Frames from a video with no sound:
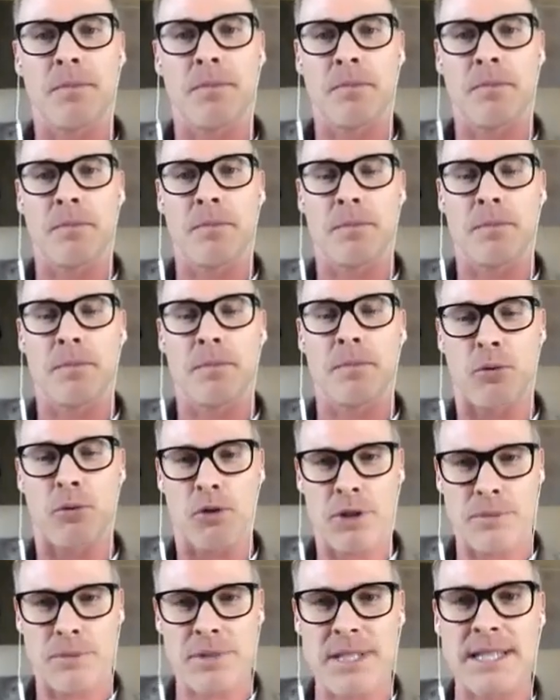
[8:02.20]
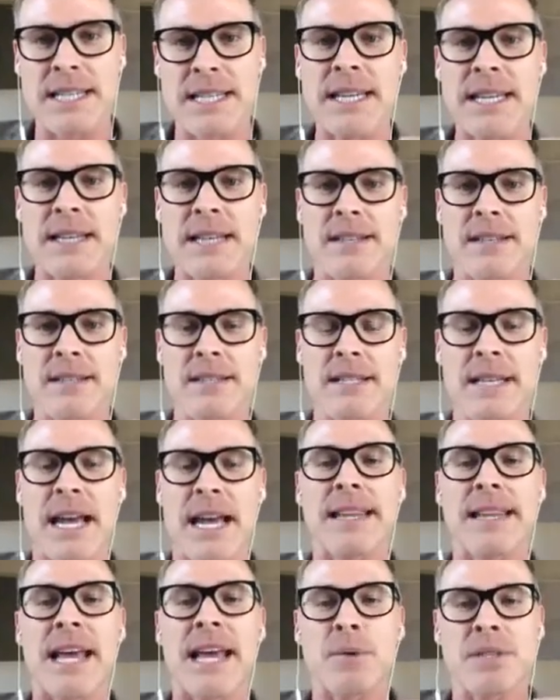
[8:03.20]
brought them to tears,
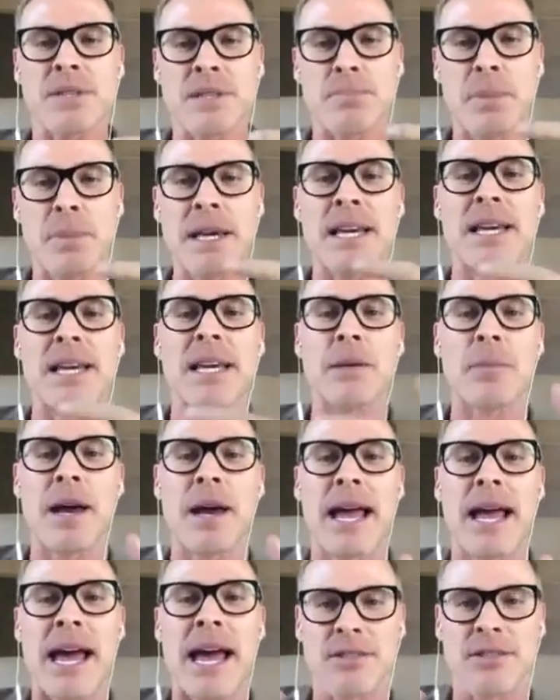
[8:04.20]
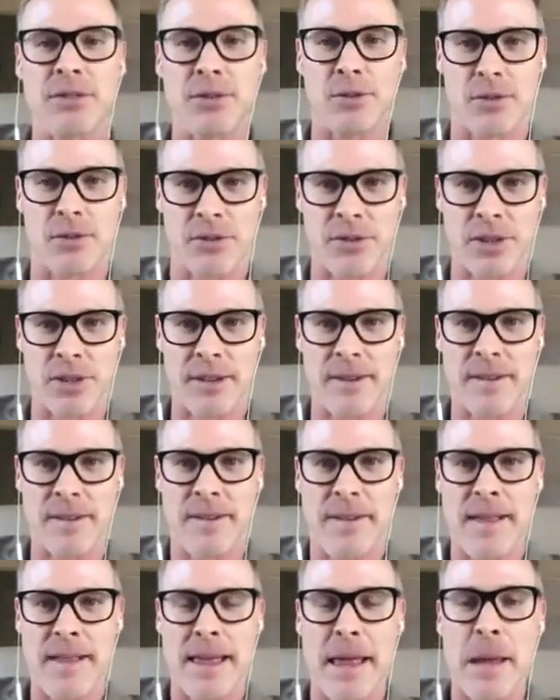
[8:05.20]
and they were speaking about outsourcing.
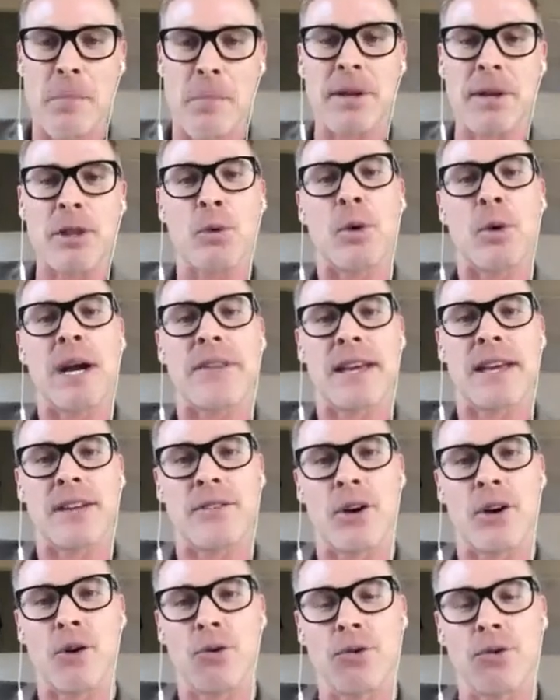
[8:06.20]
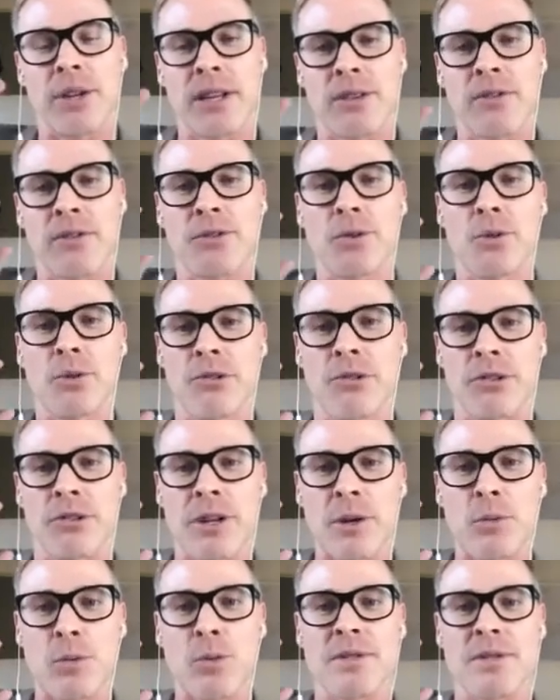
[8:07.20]
But the way they told their
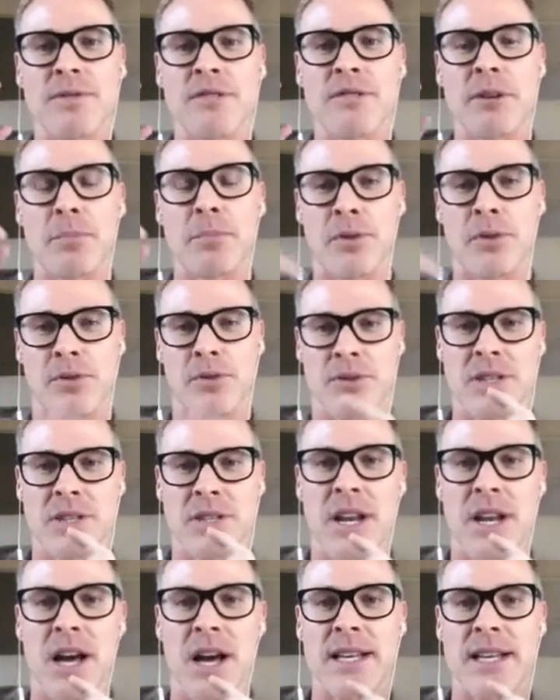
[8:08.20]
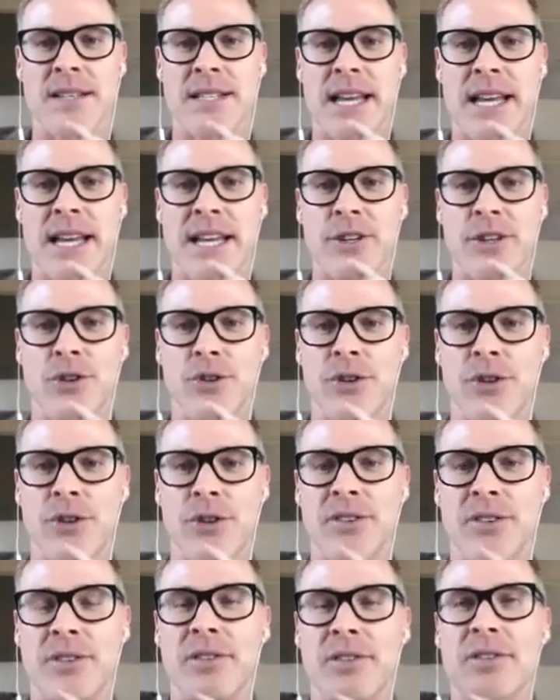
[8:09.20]
story was very personalized, and you
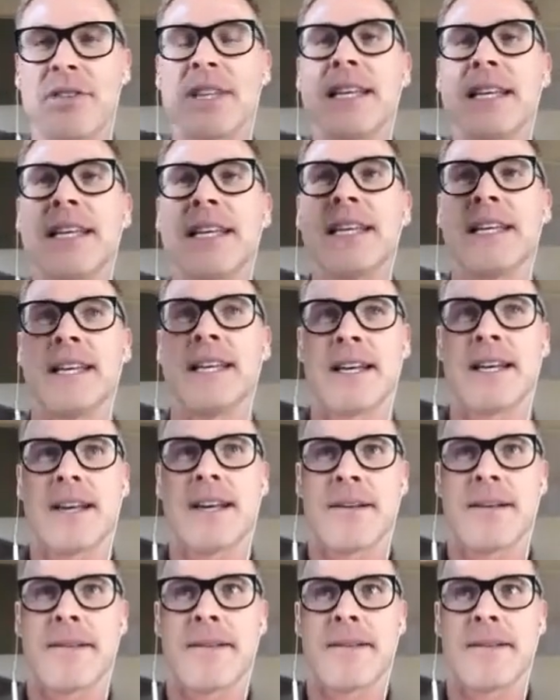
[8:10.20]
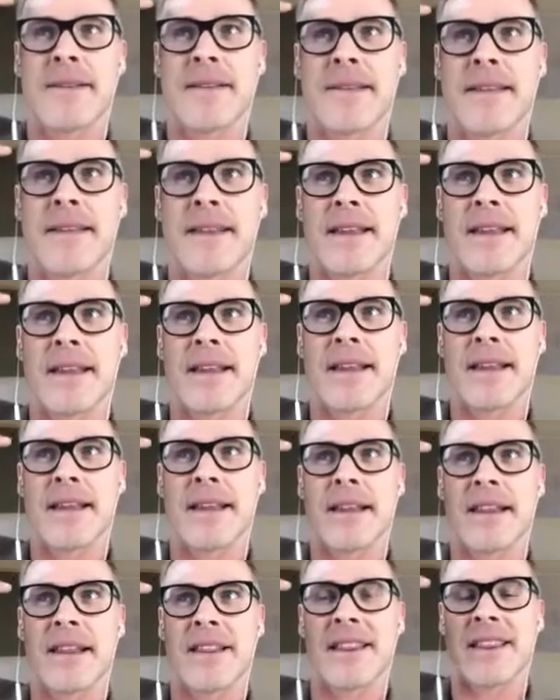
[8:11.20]
could see
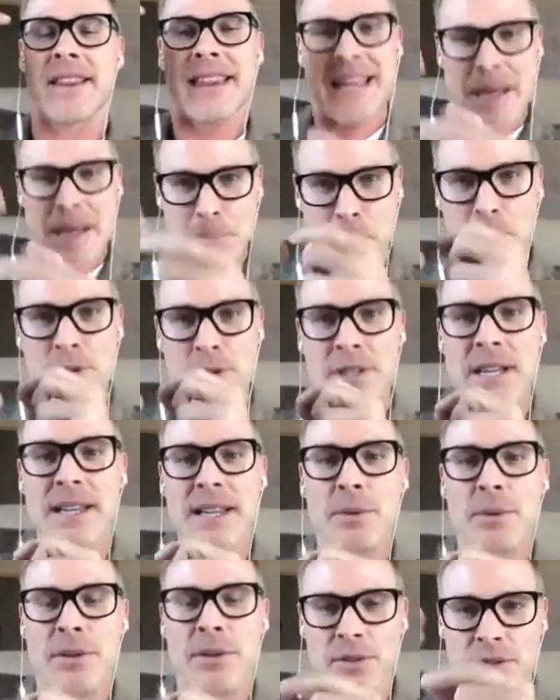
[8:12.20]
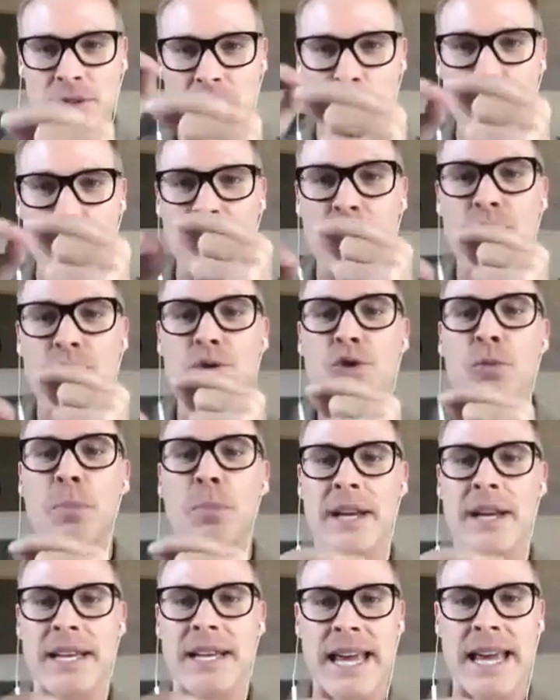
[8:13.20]
it was
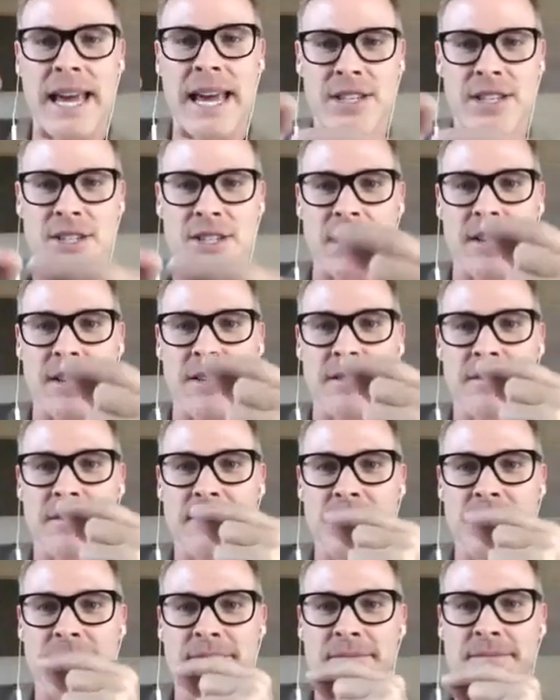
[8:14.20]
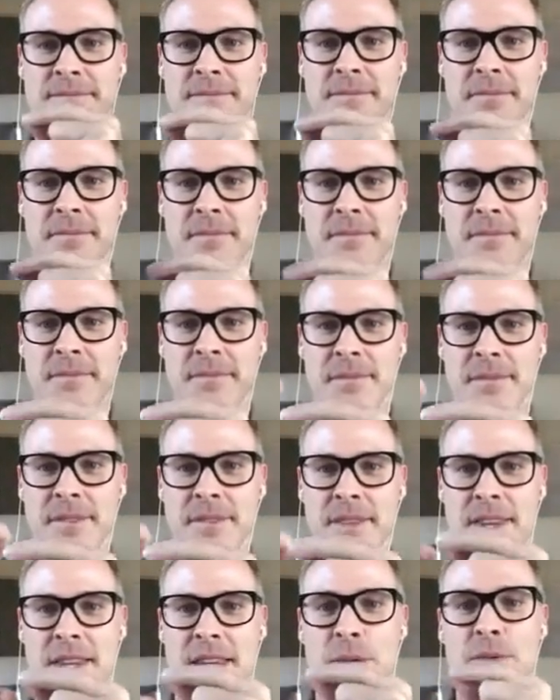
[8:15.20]
super engaging.
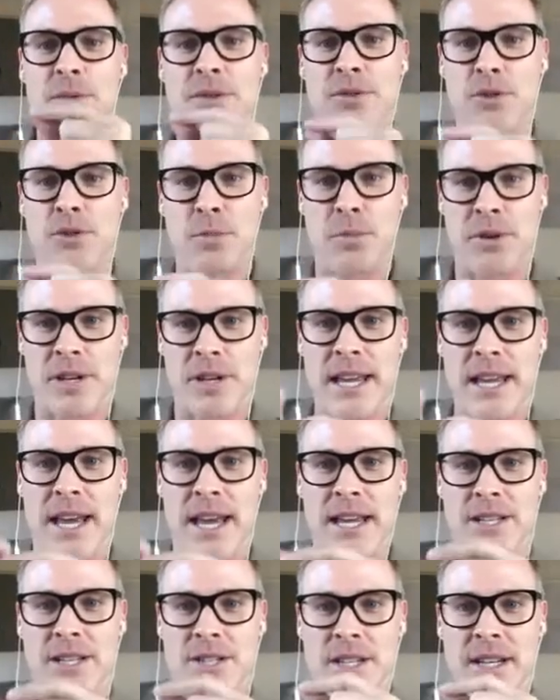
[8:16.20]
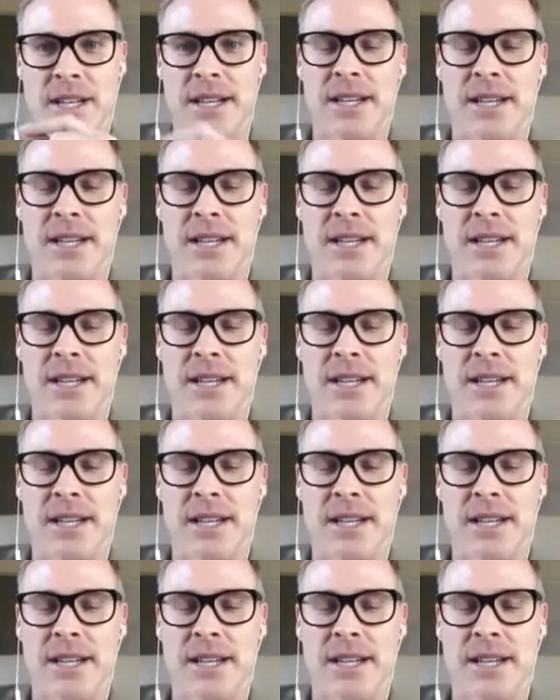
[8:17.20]
It was super engaging.